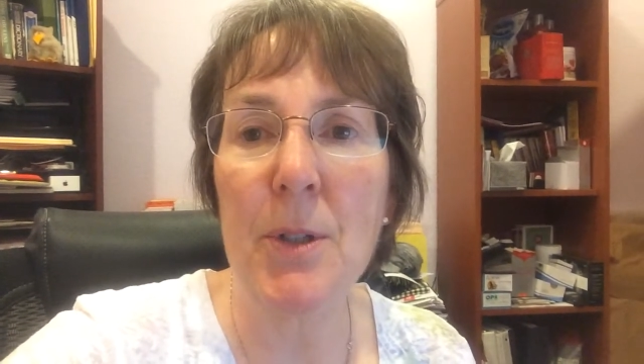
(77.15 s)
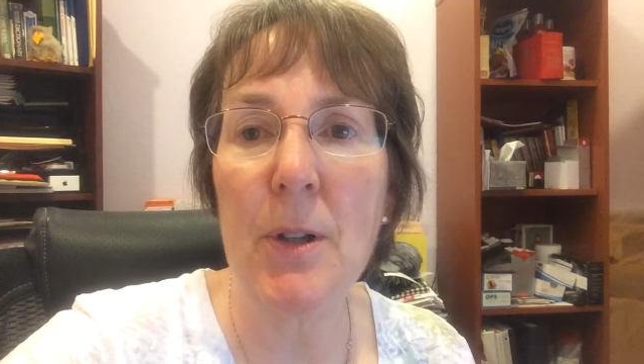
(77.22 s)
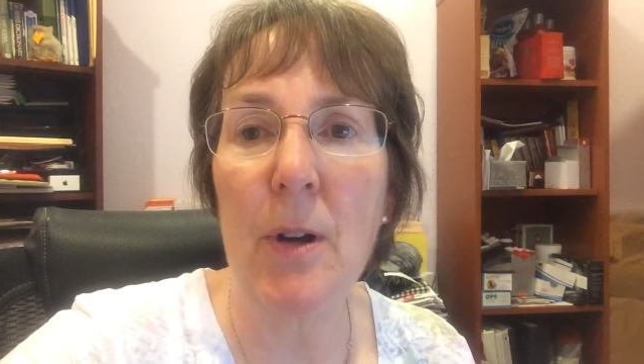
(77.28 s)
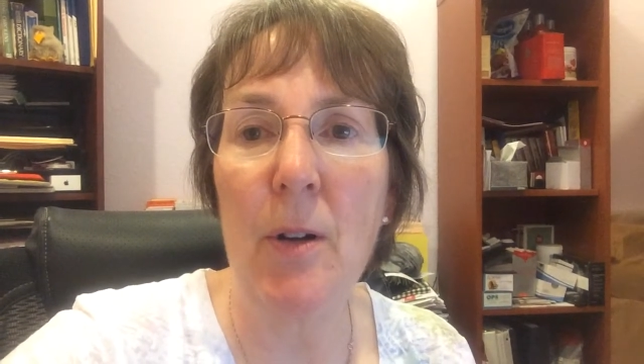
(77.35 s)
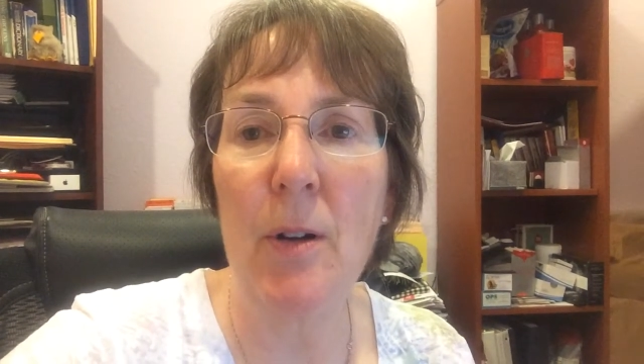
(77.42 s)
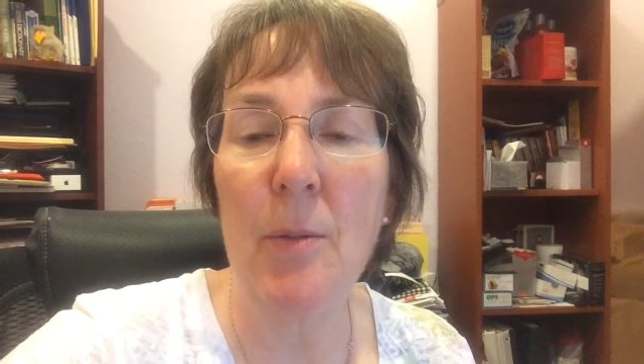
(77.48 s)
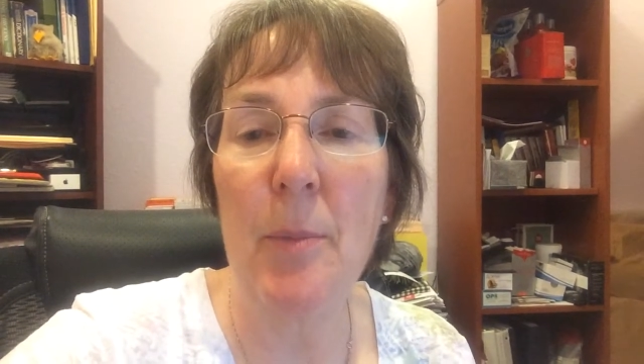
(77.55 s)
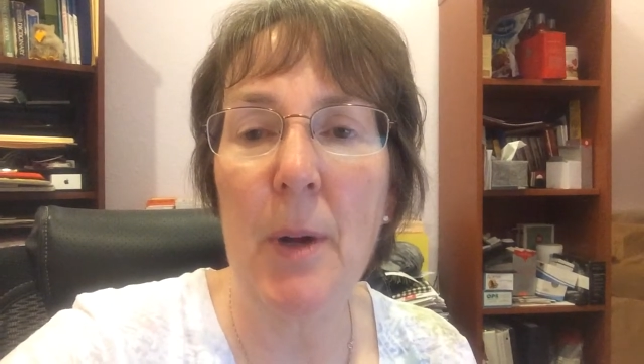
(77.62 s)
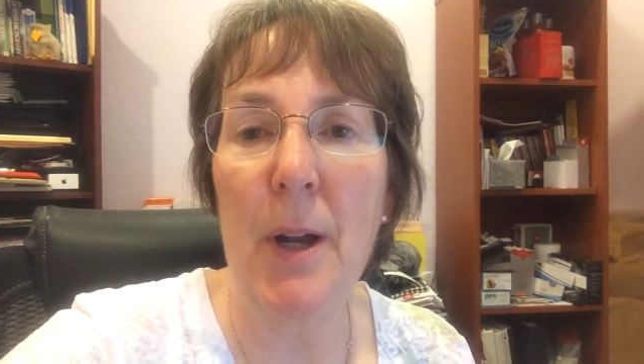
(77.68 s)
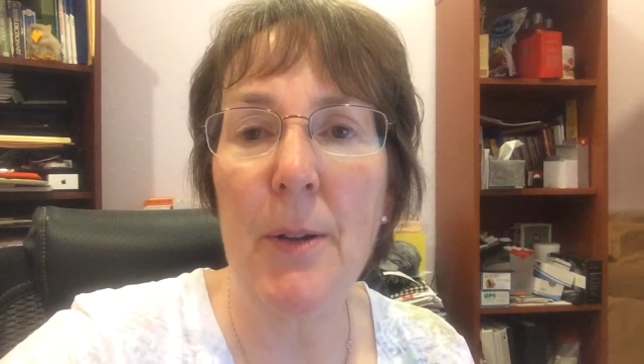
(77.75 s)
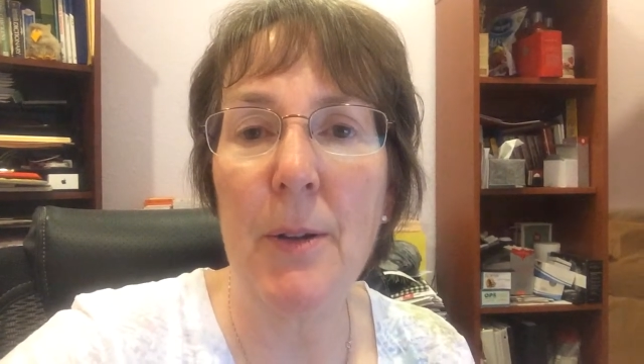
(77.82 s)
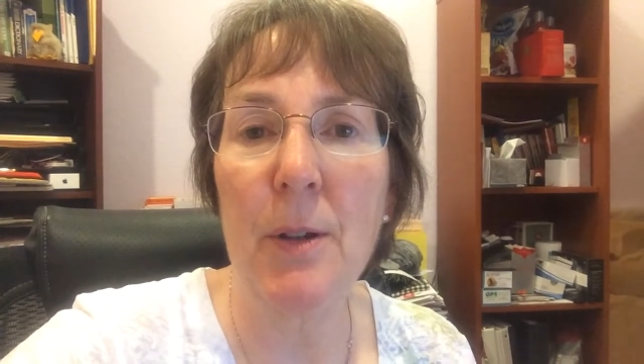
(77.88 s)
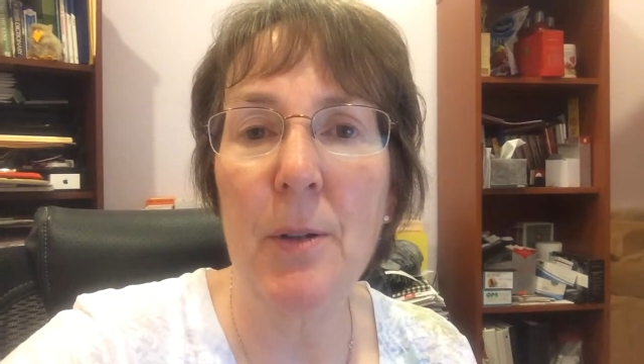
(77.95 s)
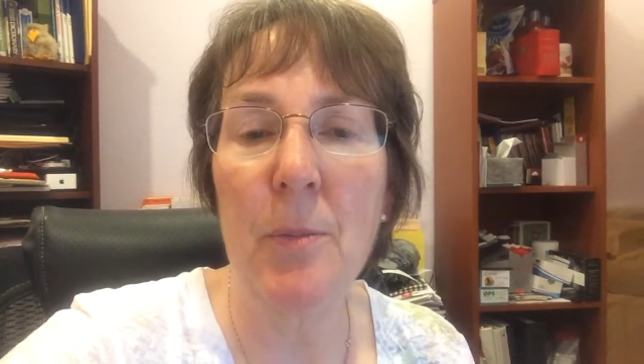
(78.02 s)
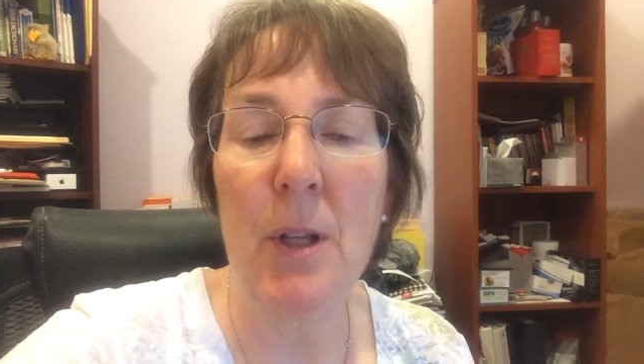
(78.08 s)
started
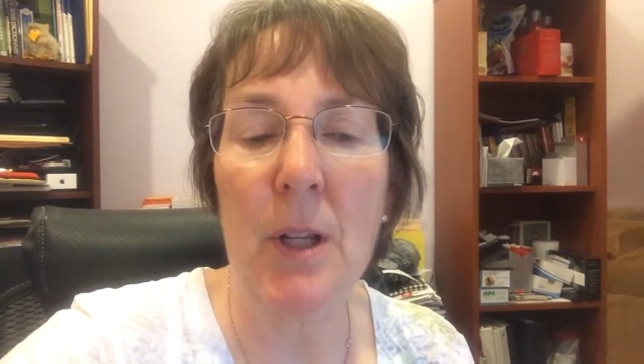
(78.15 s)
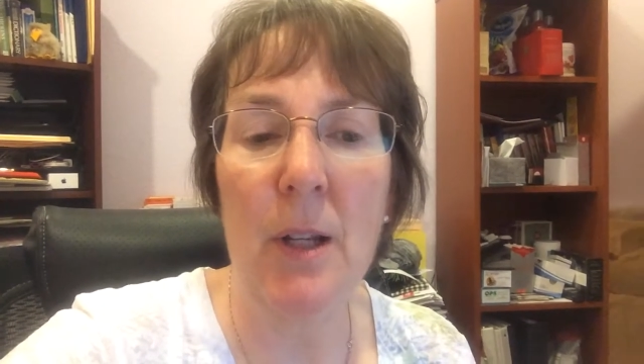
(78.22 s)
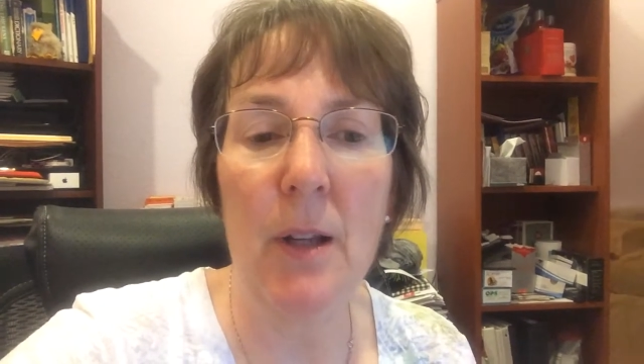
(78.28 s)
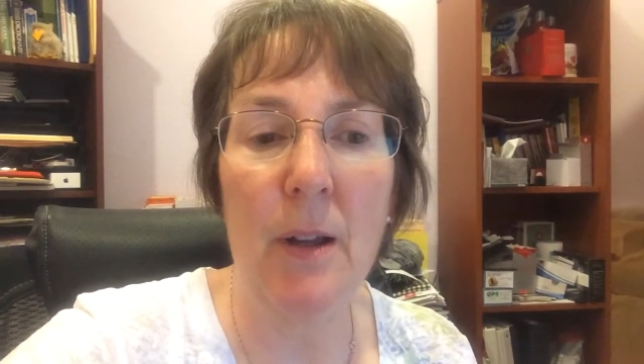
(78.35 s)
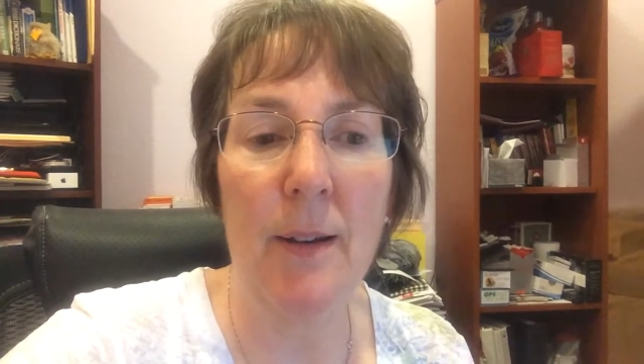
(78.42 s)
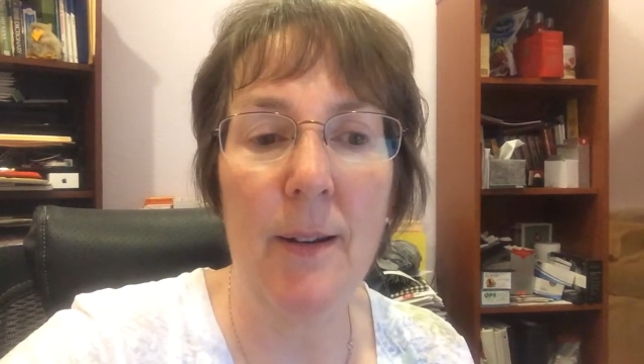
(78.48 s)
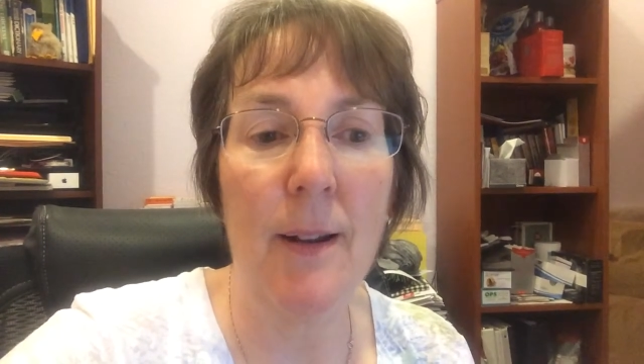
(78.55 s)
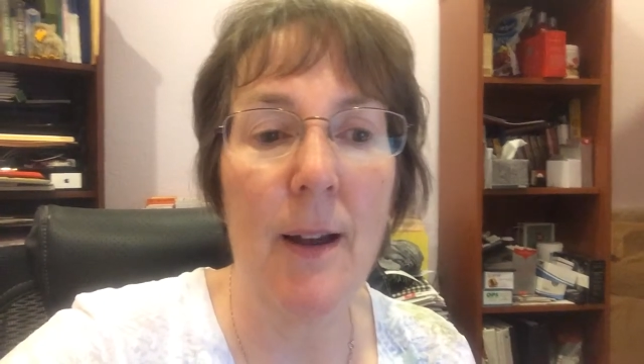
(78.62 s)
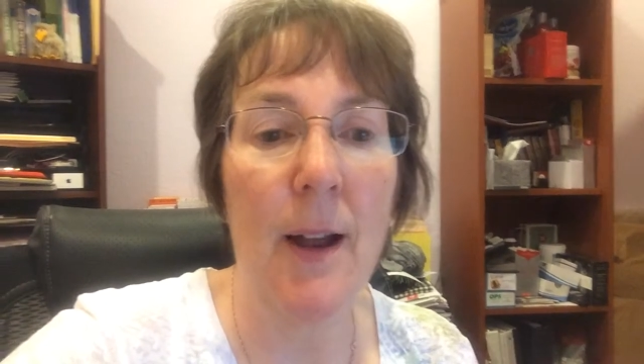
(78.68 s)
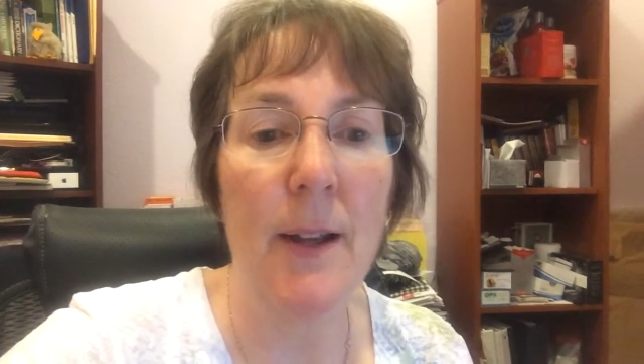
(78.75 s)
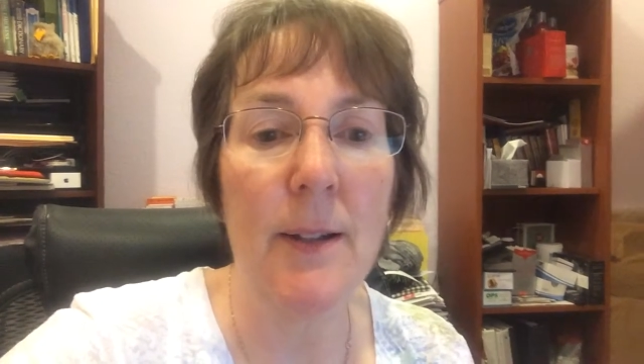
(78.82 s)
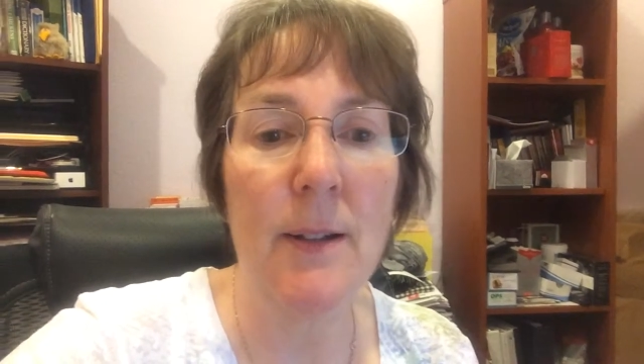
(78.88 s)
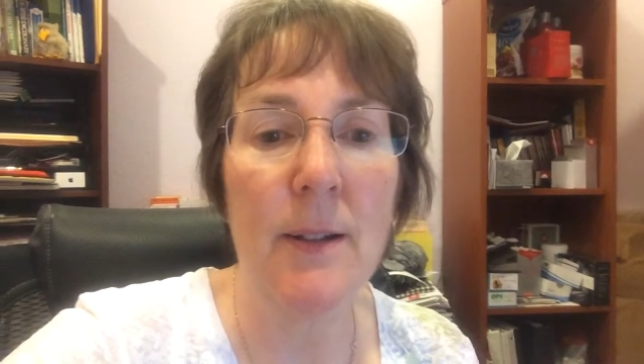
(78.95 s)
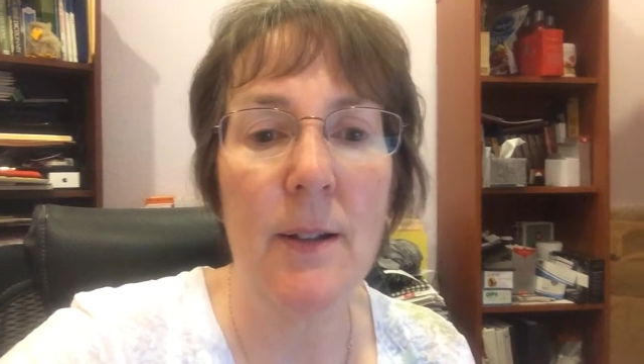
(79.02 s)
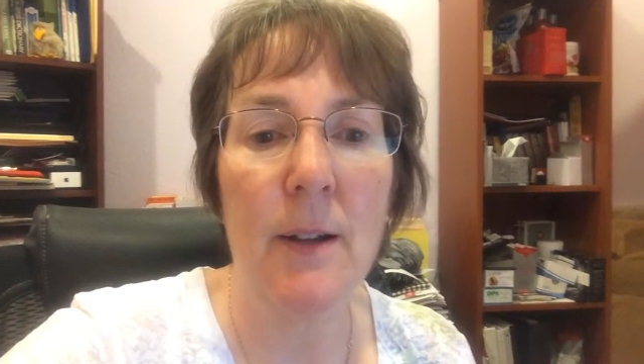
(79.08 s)
bothering me a
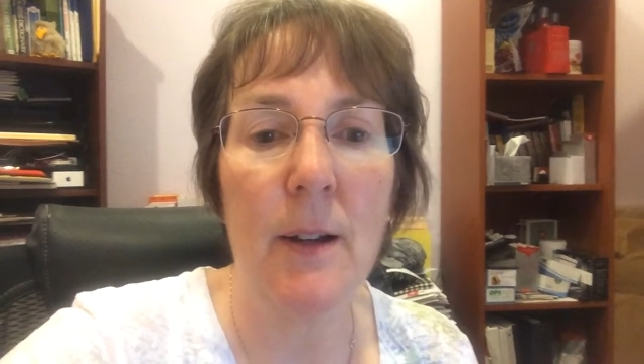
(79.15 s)
lot,